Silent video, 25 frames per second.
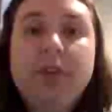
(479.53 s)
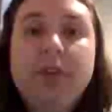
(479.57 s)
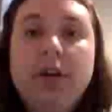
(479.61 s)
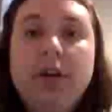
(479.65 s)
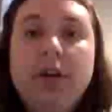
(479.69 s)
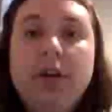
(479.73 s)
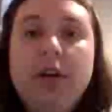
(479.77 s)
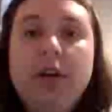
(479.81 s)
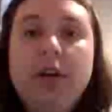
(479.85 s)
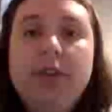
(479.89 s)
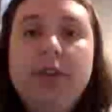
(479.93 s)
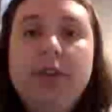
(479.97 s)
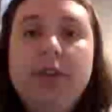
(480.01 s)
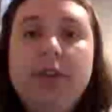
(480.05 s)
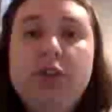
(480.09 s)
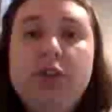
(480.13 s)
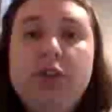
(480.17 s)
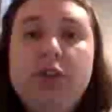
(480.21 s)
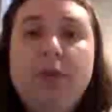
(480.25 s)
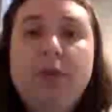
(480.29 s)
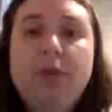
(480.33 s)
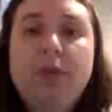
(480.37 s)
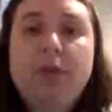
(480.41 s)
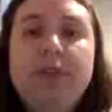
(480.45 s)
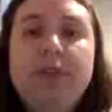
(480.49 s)
This is a
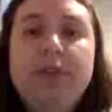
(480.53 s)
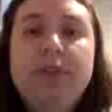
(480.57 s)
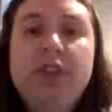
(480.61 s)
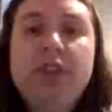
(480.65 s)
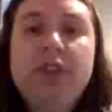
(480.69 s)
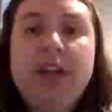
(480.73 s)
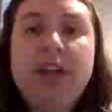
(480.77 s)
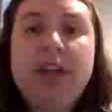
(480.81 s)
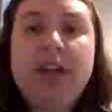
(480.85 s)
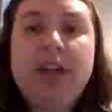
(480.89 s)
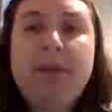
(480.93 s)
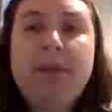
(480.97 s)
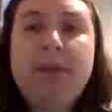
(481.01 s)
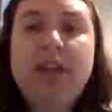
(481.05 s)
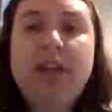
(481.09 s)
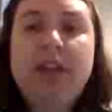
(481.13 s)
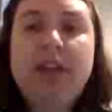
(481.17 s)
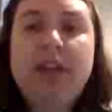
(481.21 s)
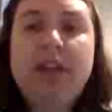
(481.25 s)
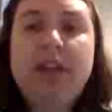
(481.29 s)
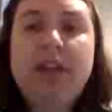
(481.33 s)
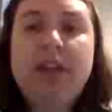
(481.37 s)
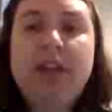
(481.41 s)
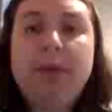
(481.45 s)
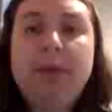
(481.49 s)
reference enigmatic
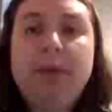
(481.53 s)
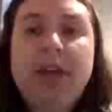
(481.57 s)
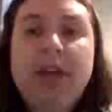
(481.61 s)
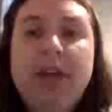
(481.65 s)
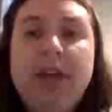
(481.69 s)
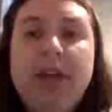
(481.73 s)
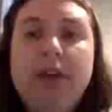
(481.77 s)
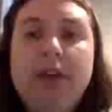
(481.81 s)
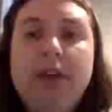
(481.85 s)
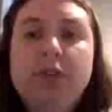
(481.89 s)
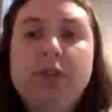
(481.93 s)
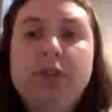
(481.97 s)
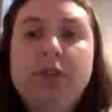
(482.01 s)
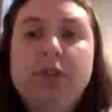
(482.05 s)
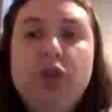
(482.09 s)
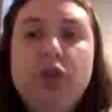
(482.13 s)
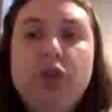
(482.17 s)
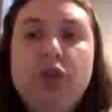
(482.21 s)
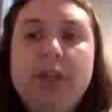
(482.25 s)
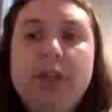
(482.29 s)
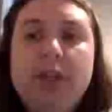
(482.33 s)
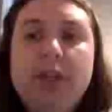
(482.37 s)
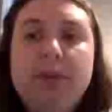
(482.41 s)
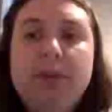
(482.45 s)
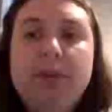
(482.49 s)
female character in
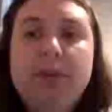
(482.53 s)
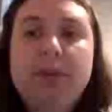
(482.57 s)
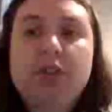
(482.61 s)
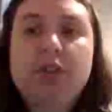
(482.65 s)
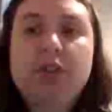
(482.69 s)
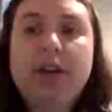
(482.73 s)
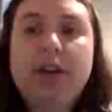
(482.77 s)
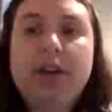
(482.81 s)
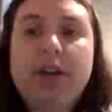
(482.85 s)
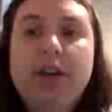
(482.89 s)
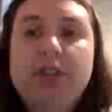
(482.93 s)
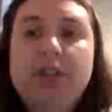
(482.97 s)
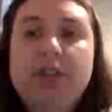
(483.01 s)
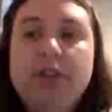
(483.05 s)
Shakespeare's sonnets,